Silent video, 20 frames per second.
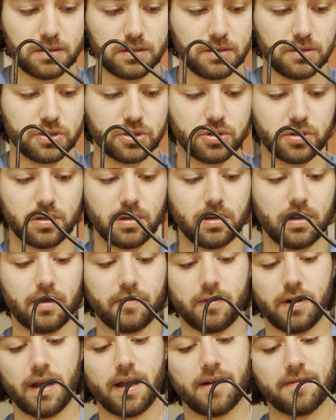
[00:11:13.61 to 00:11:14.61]
you shouldn't
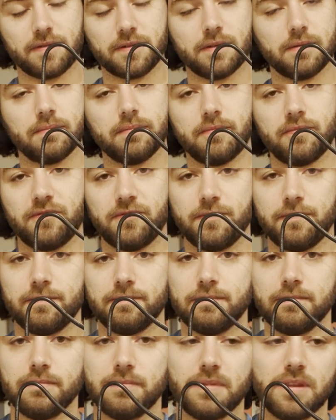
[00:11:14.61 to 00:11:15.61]
ever have to
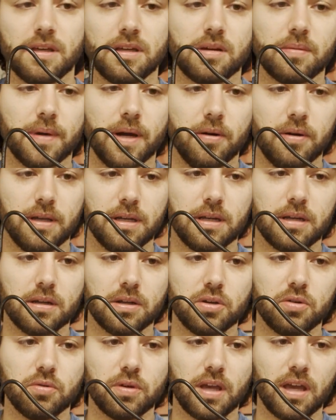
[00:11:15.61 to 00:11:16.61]
think about getting a
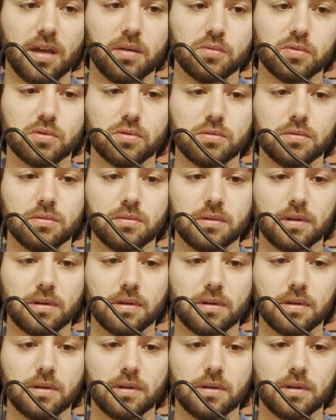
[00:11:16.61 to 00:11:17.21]
new cable.